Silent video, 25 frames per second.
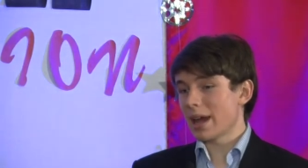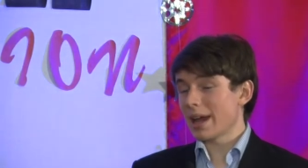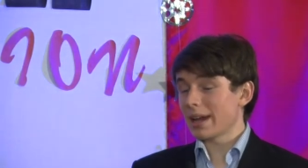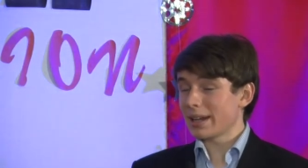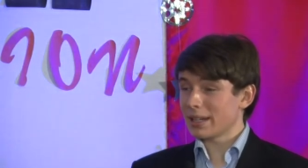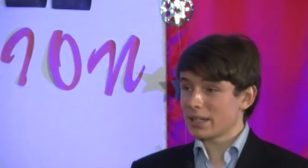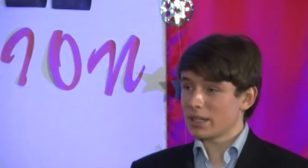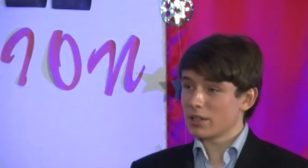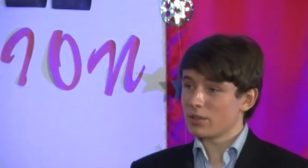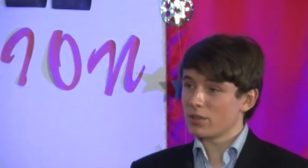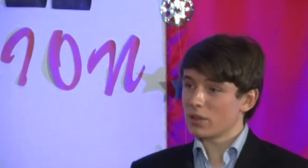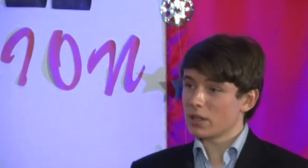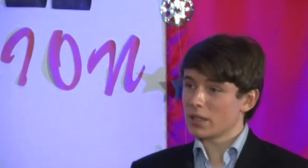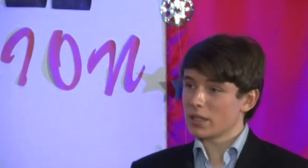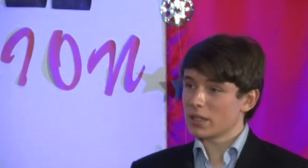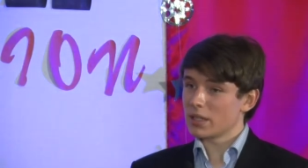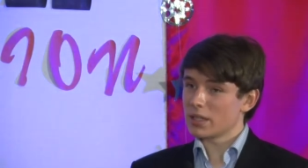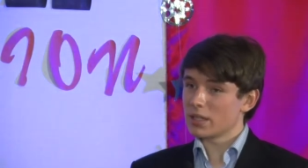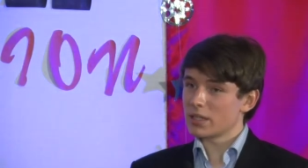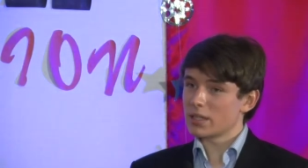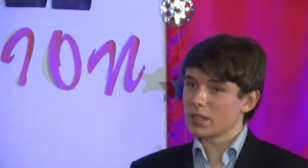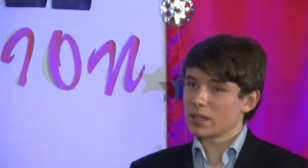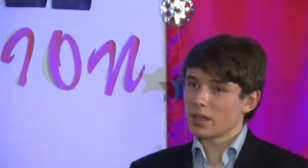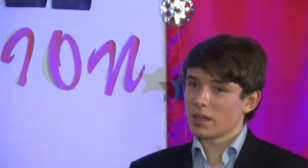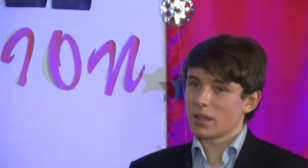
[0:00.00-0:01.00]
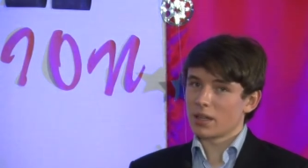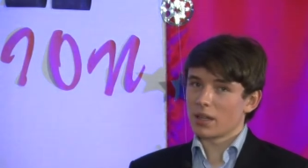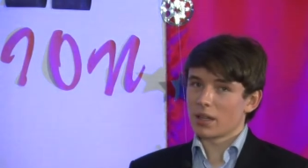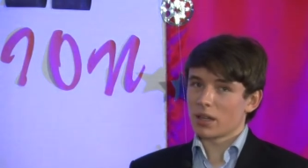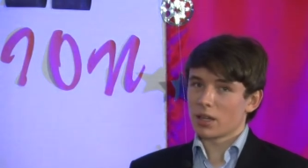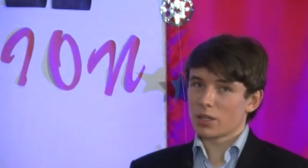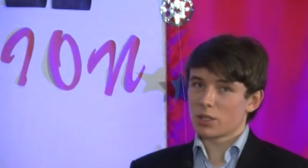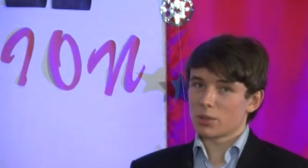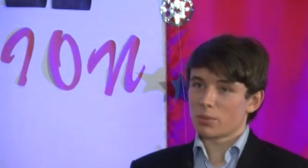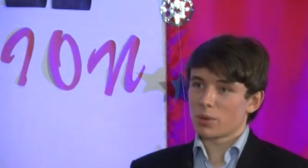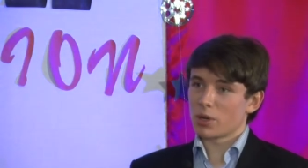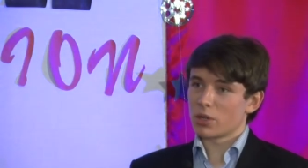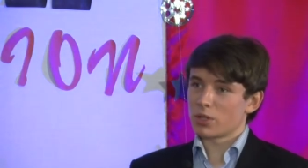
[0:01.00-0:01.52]
activities
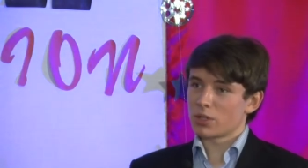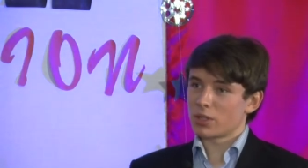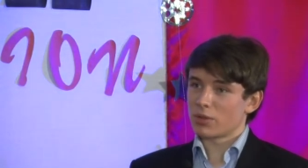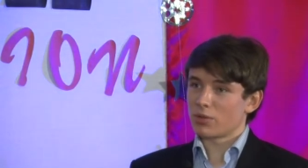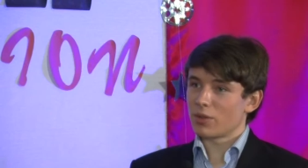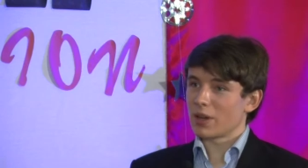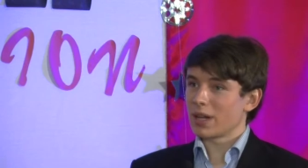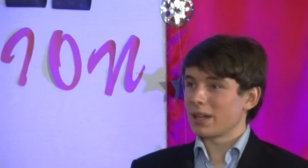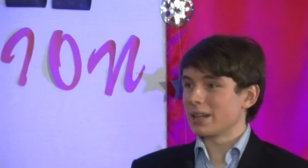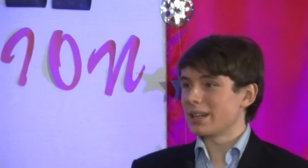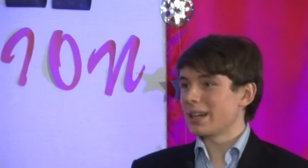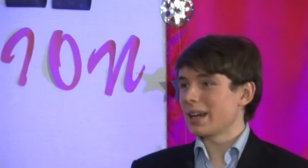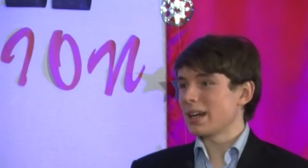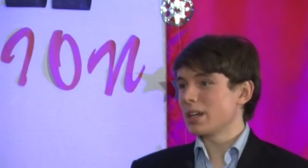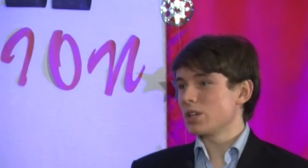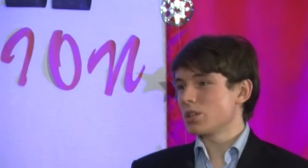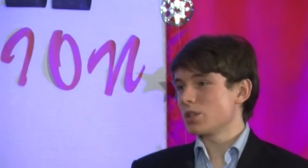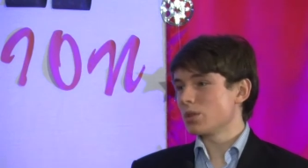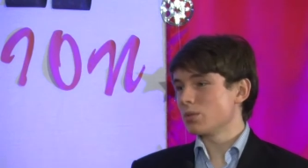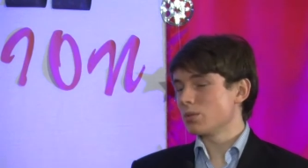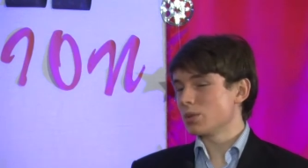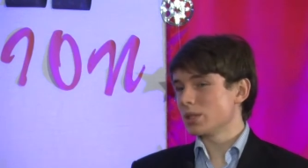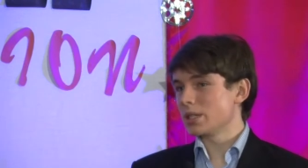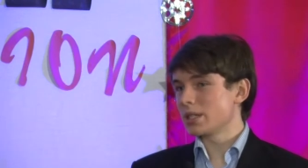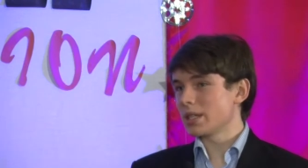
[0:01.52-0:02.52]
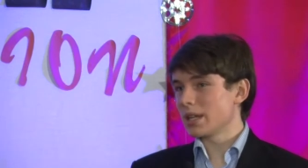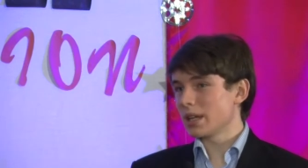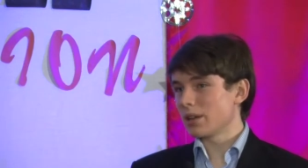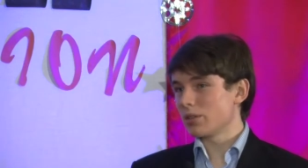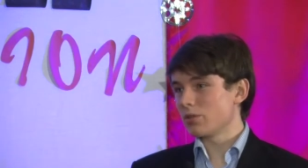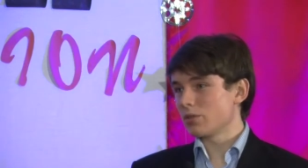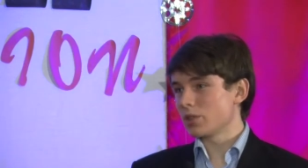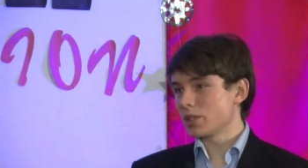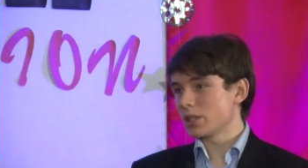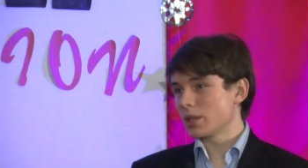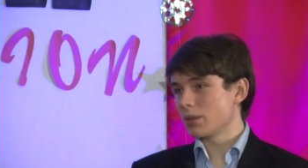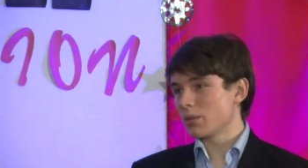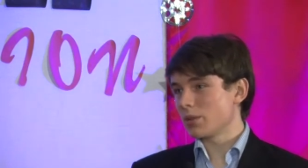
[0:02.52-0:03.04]
I suppose the foundation was set
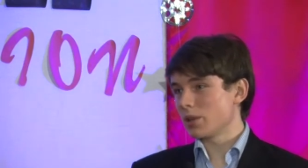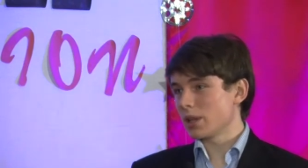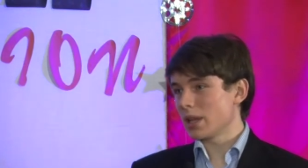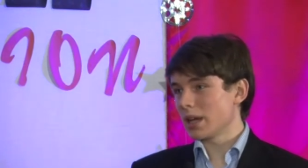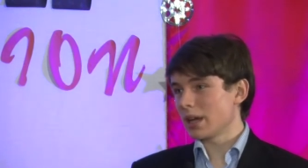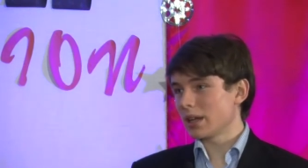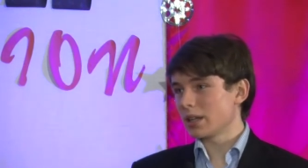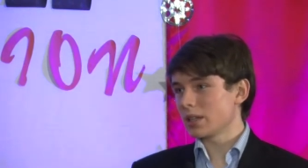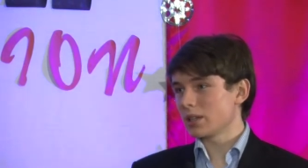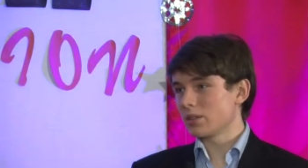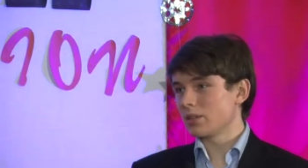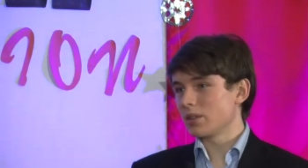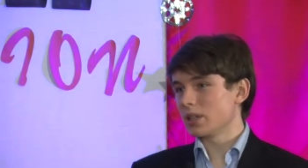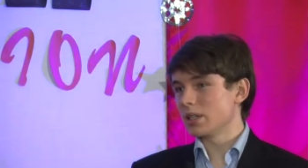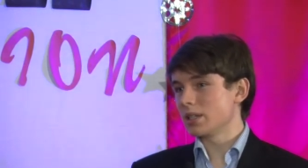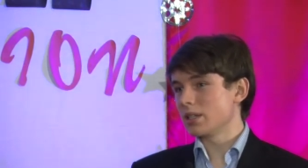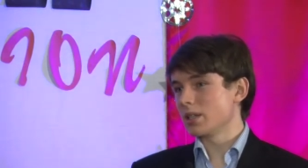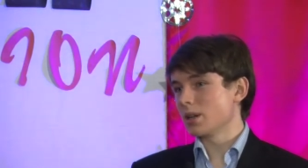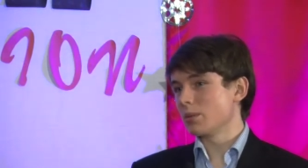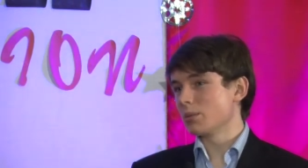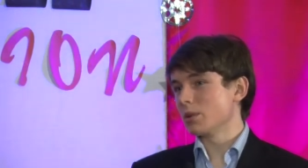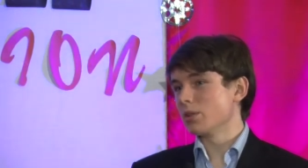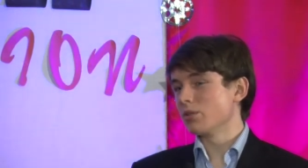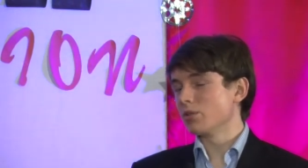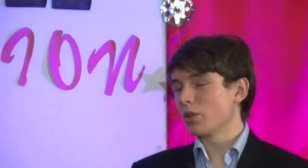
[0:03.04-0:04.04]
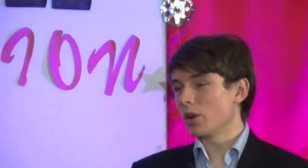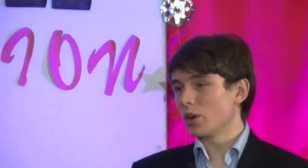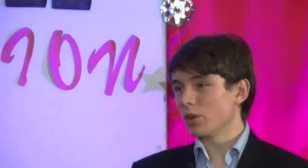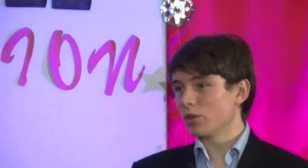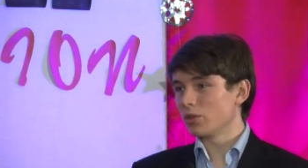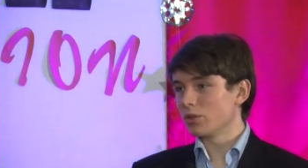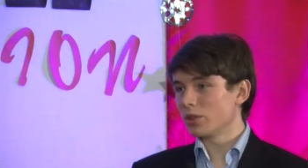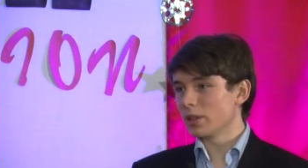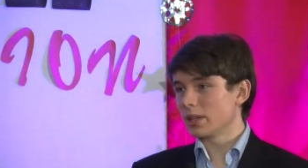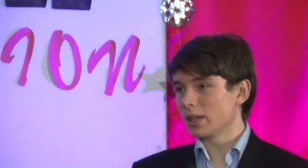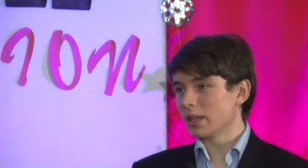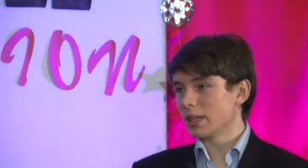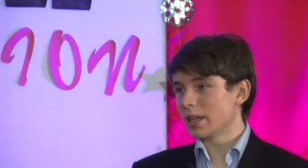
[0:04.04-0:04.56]
for some of the activities I'm
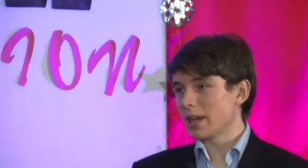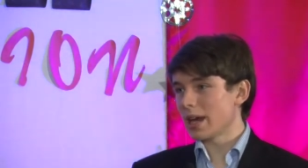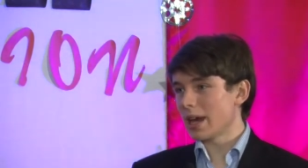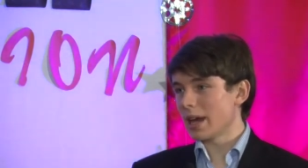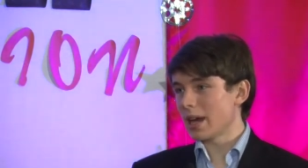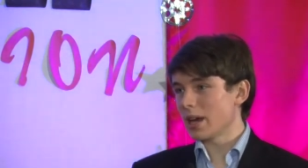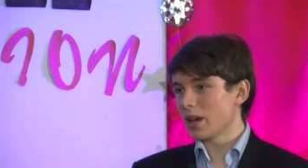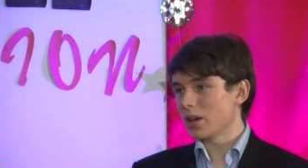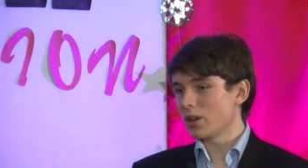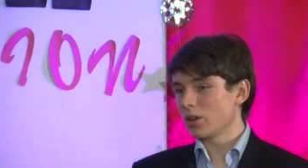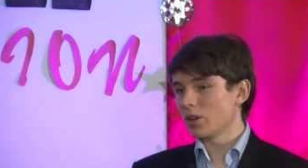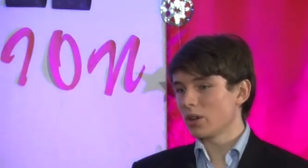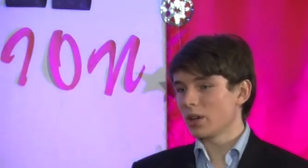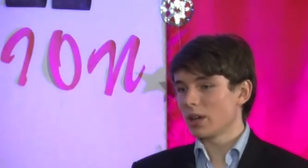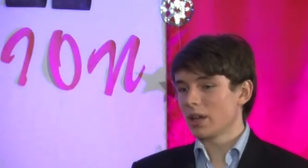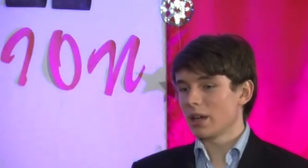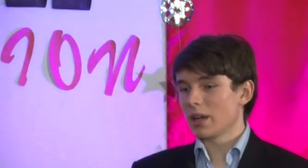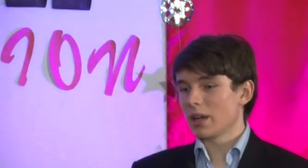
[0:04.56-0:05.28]
involved in now,